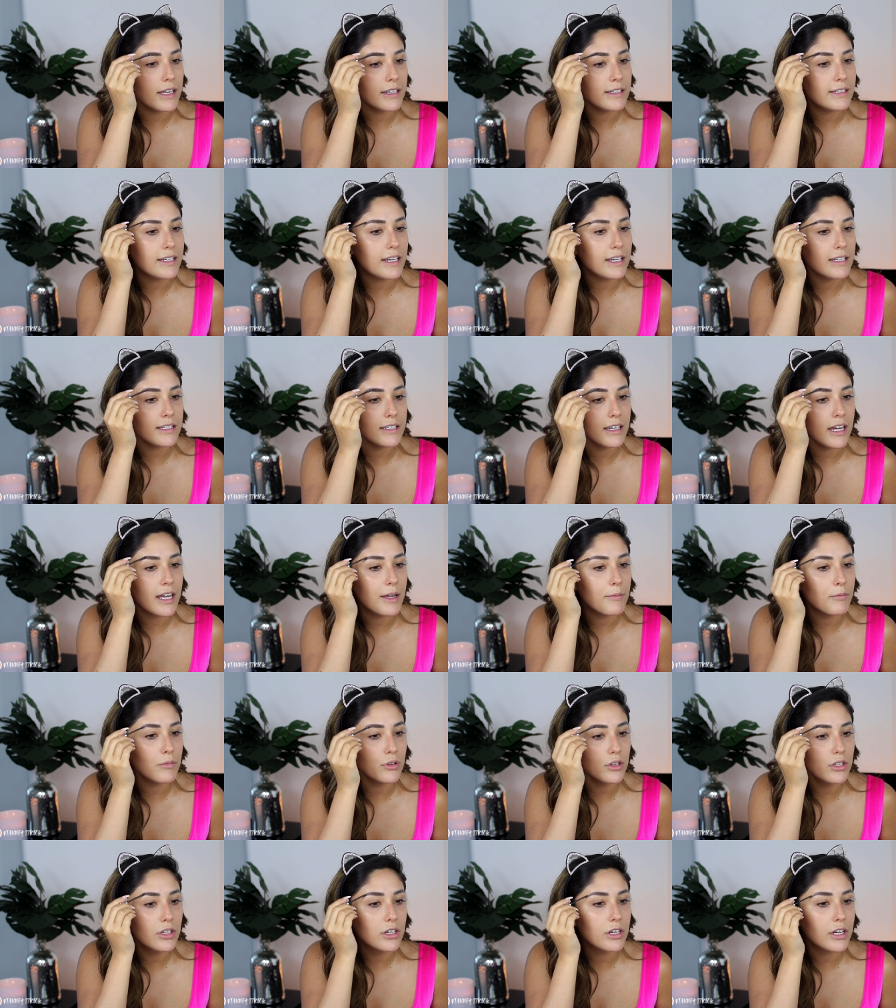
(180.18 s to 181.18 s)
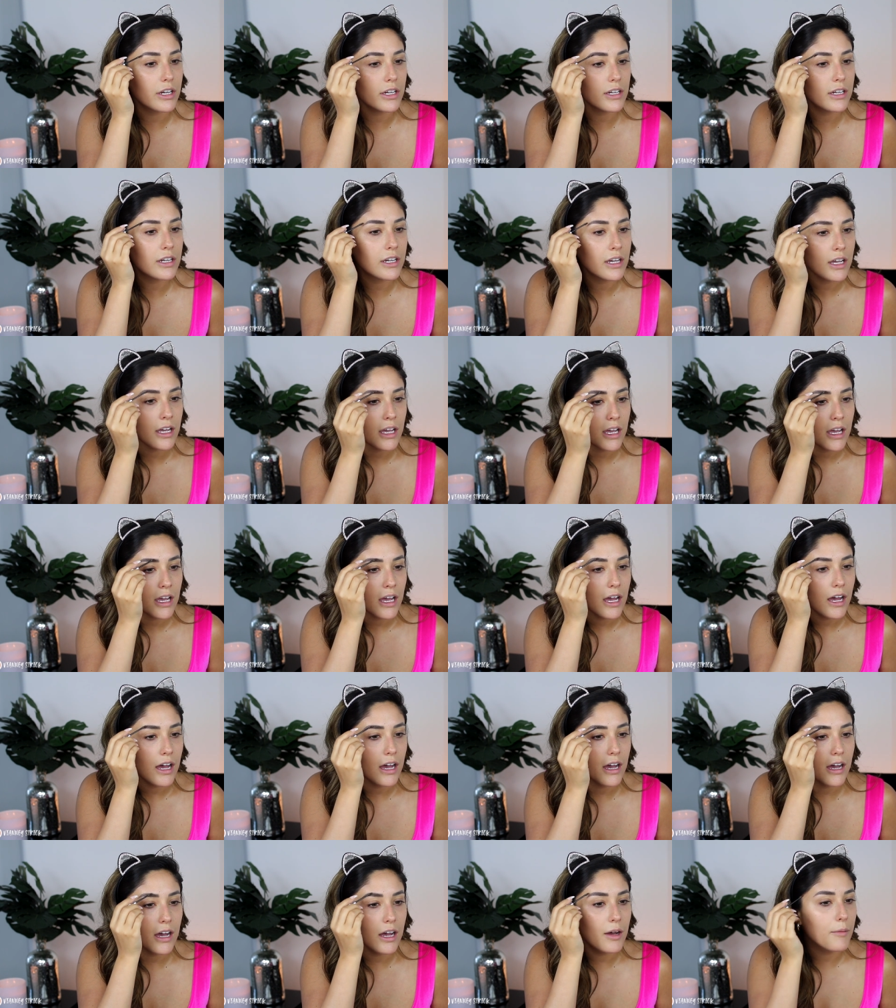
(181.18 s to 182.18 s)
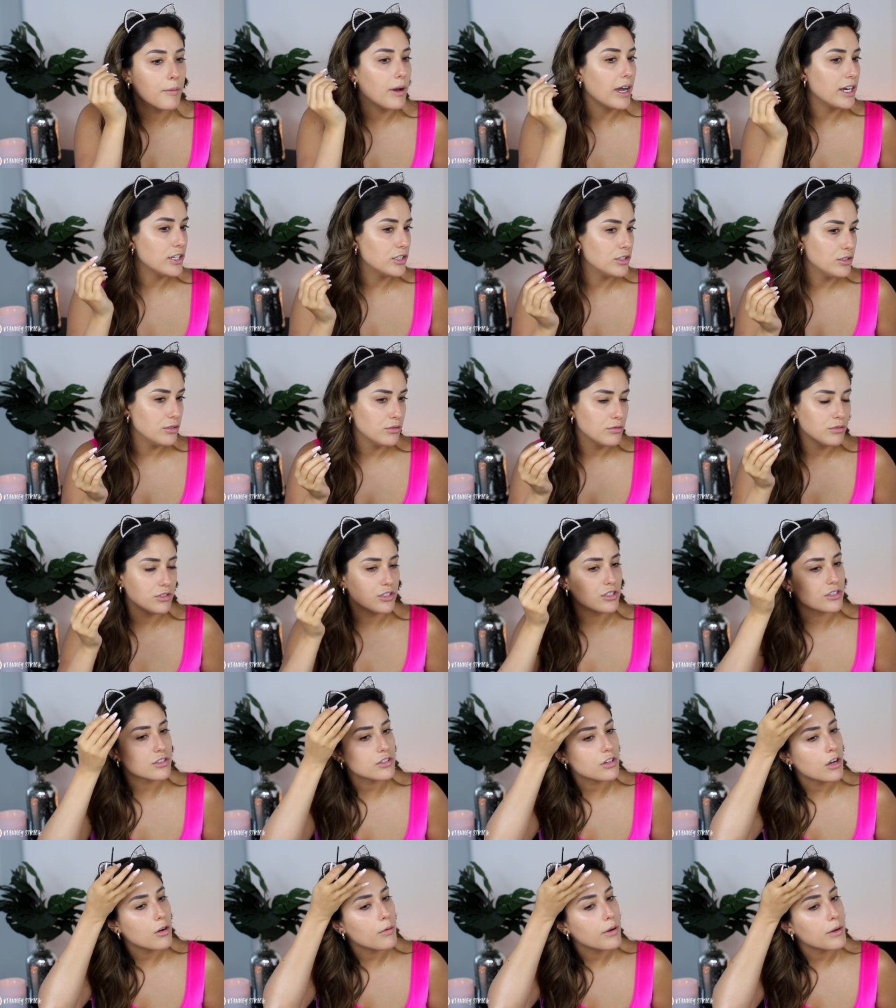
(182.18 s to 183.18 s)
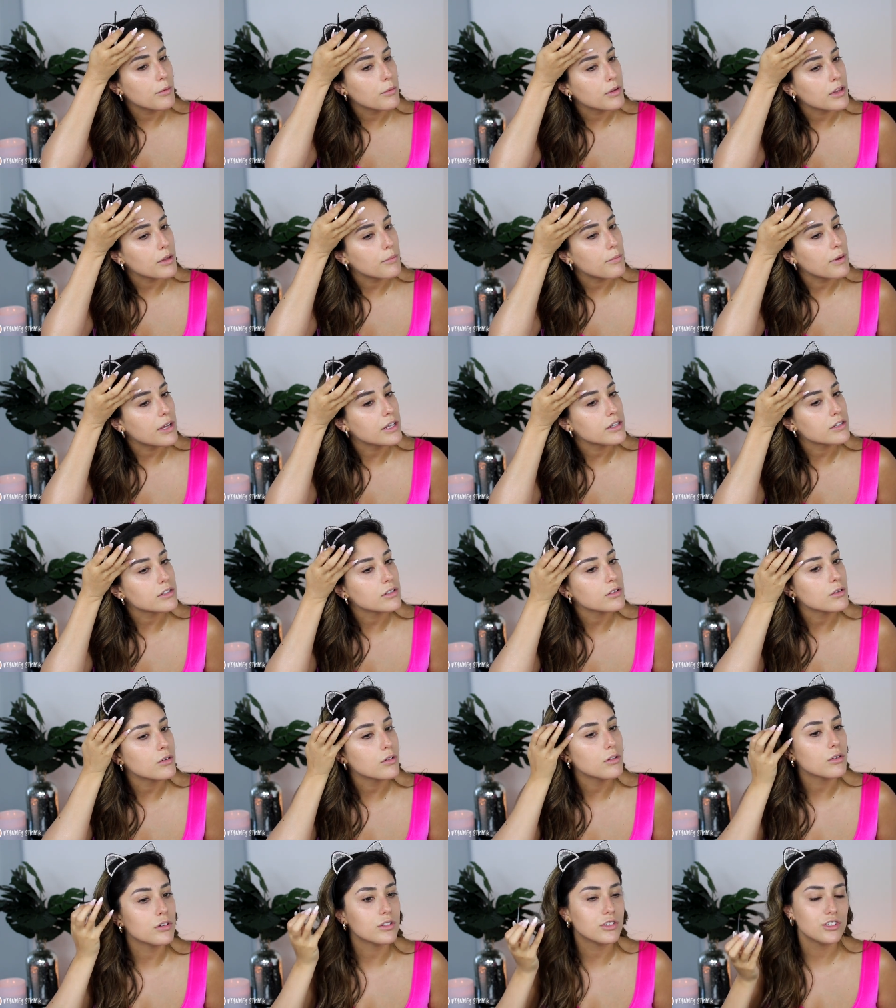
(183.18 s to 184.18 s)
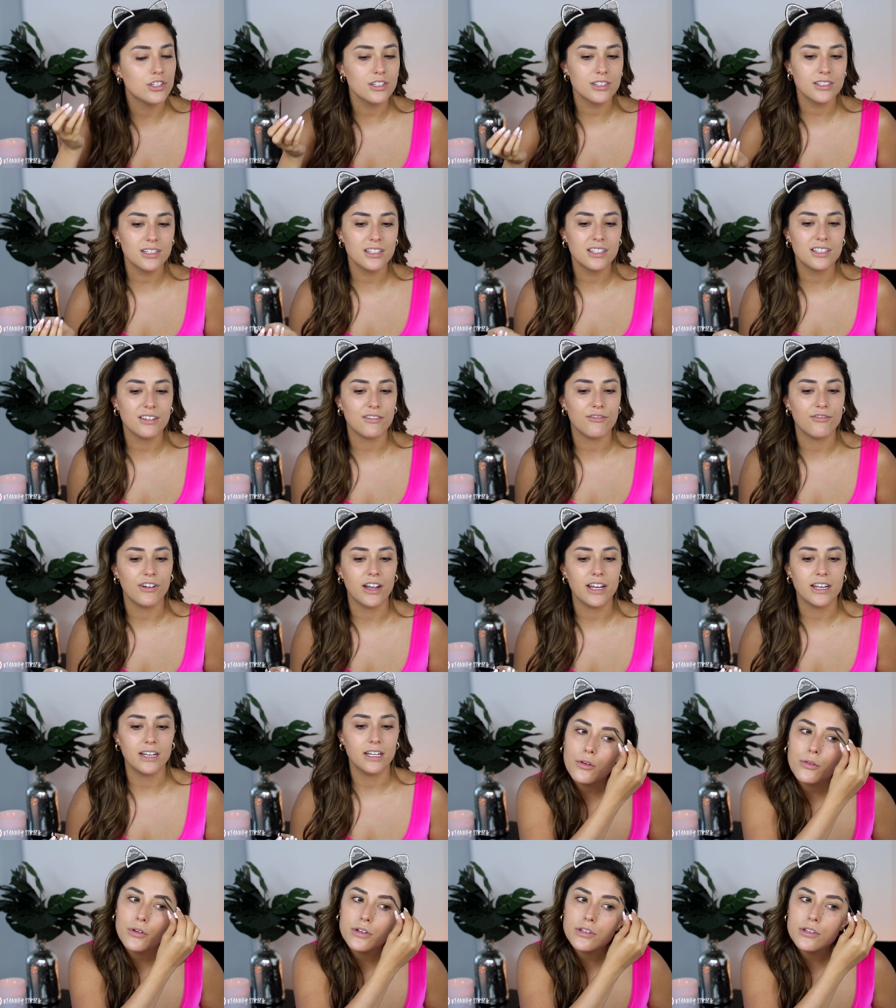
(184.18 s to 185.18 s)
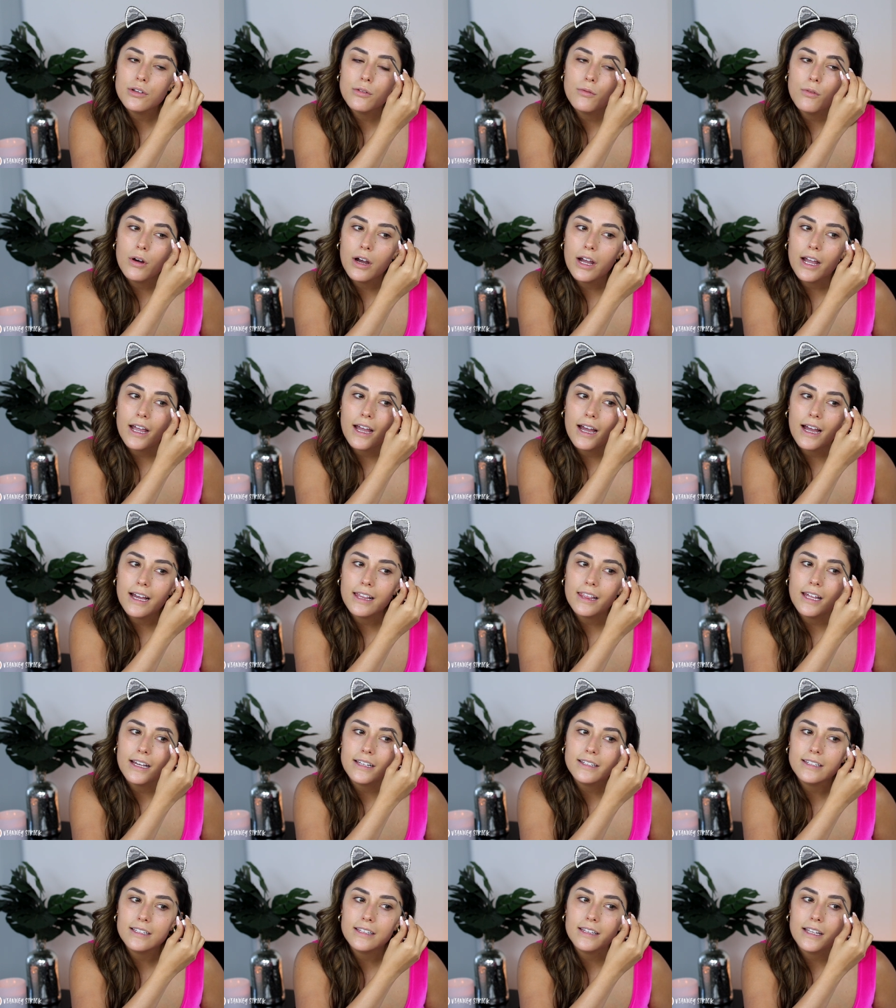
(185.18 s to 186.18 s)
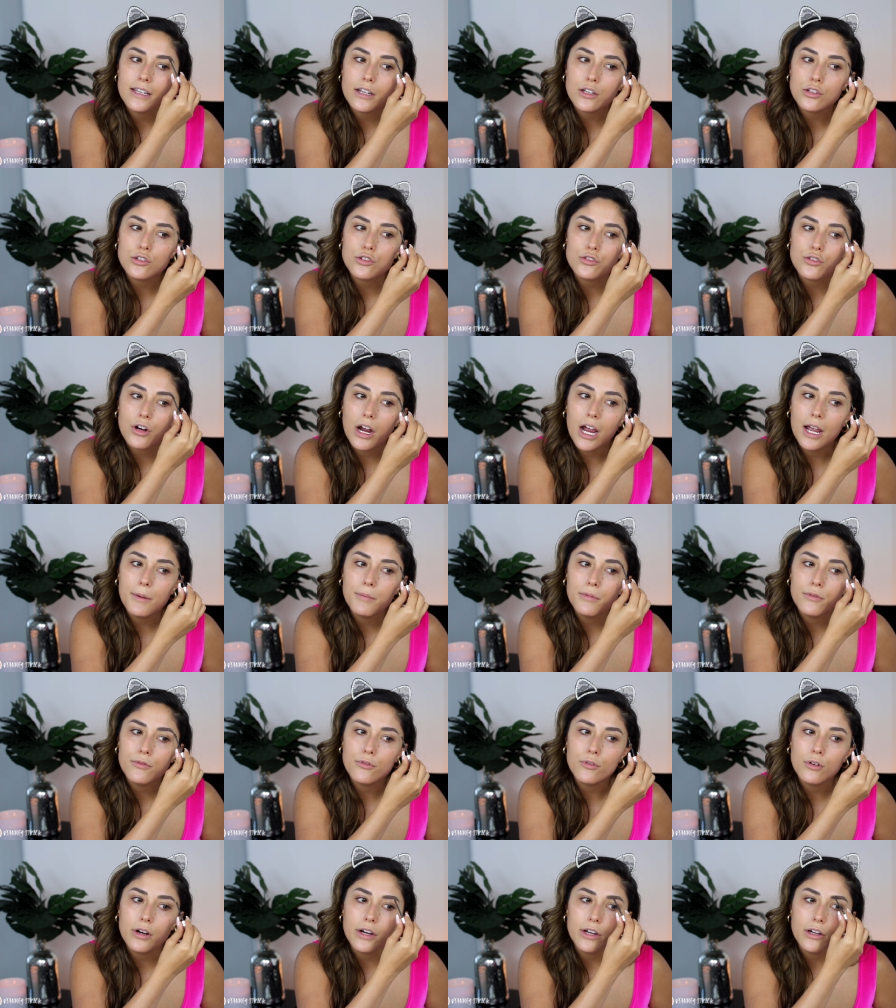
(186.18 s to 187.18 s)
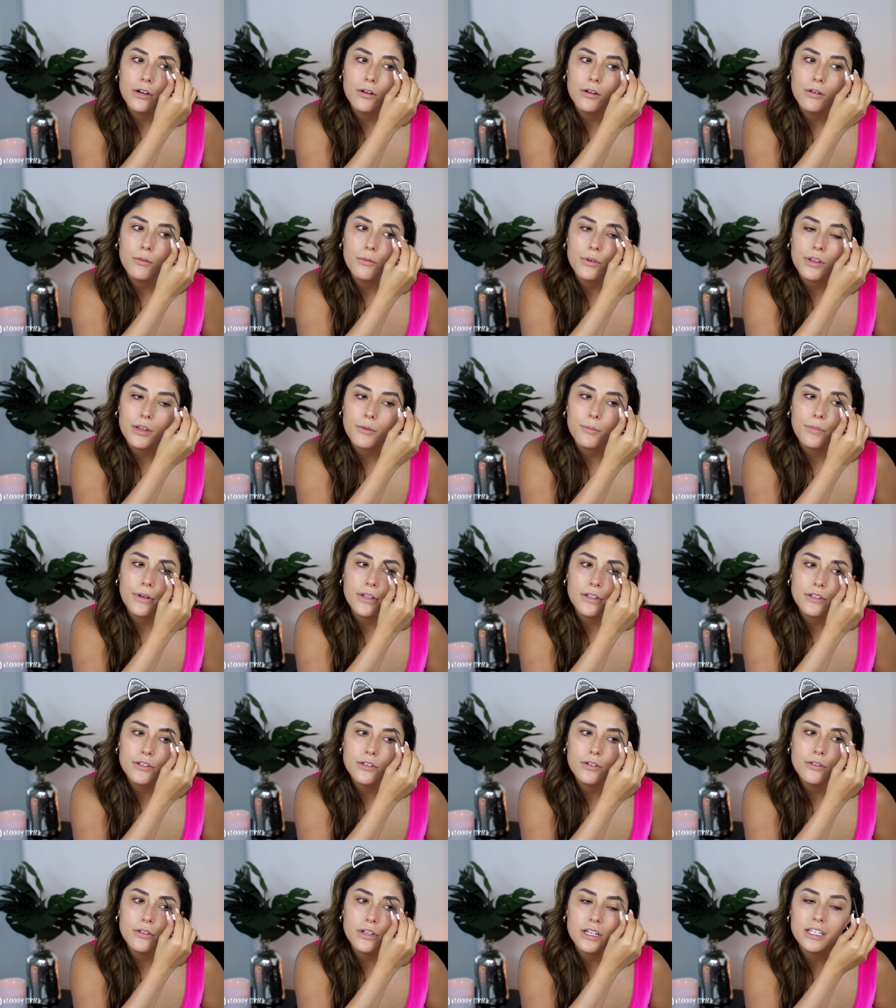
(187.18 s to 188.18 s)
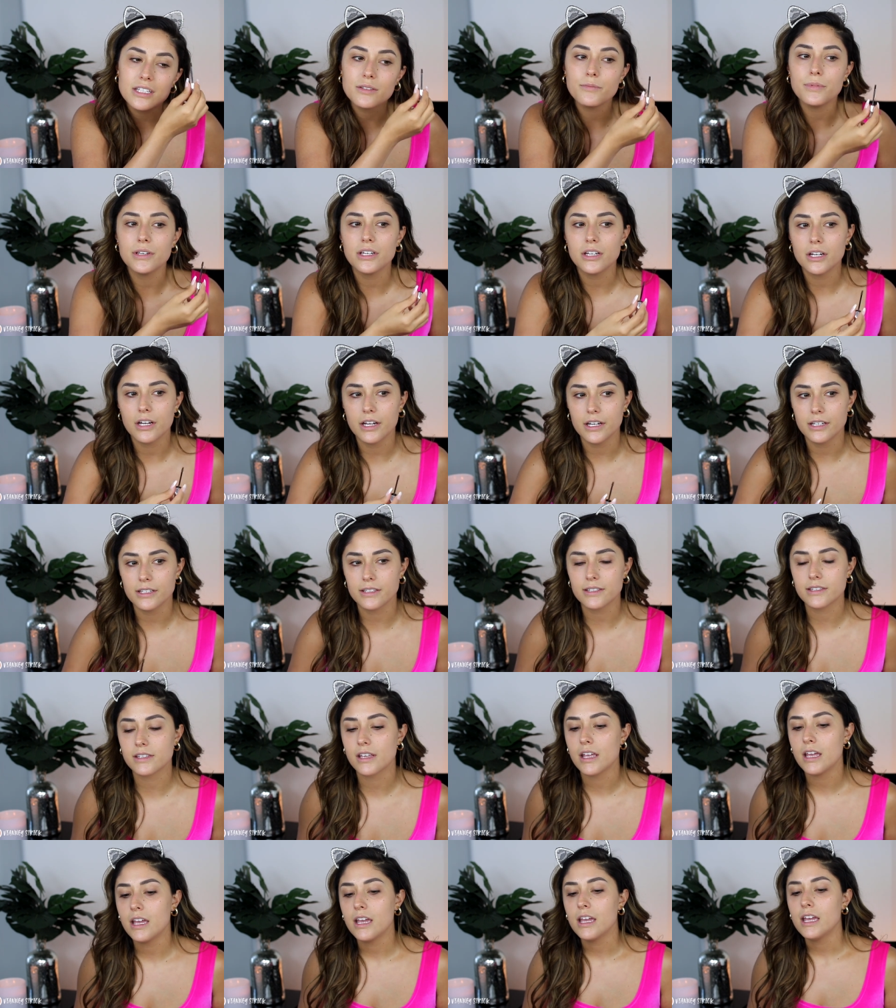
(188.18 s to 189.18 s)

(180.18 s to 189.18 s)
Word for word: a daytime look, um, I do just go in with a pencil just to define it. The reason why I like to let it dry before I go in with a pencil is because